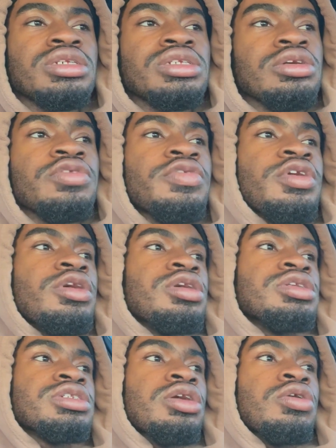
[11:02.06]
stuff.
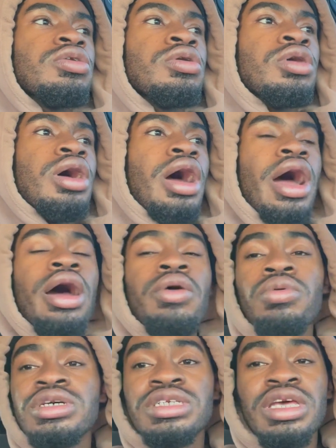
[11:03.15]
So I
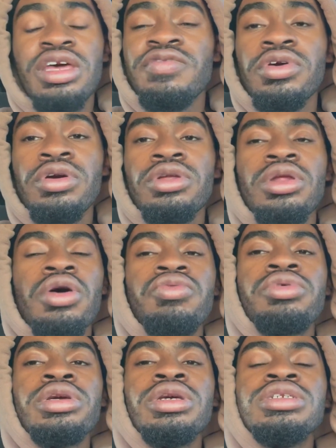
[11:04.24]
wasn't giving her no
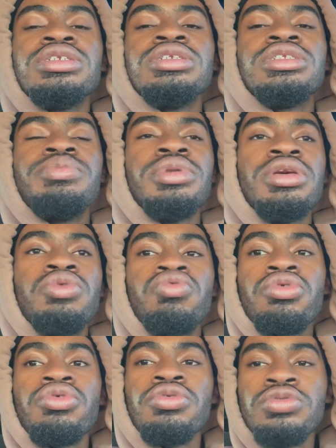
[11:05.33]
reason to be
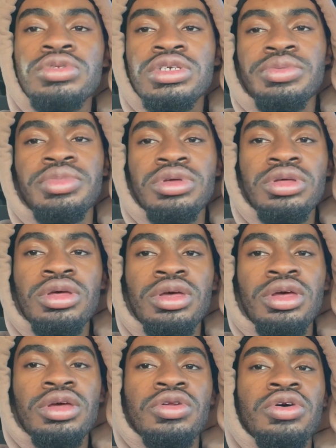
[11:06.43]
rude to me,
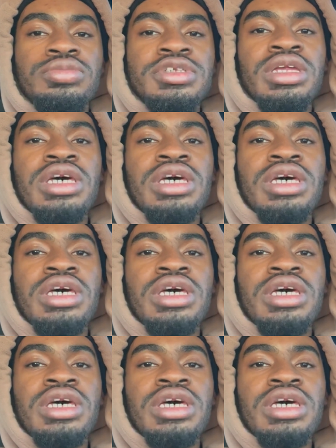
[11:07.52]
you know what I'm saying?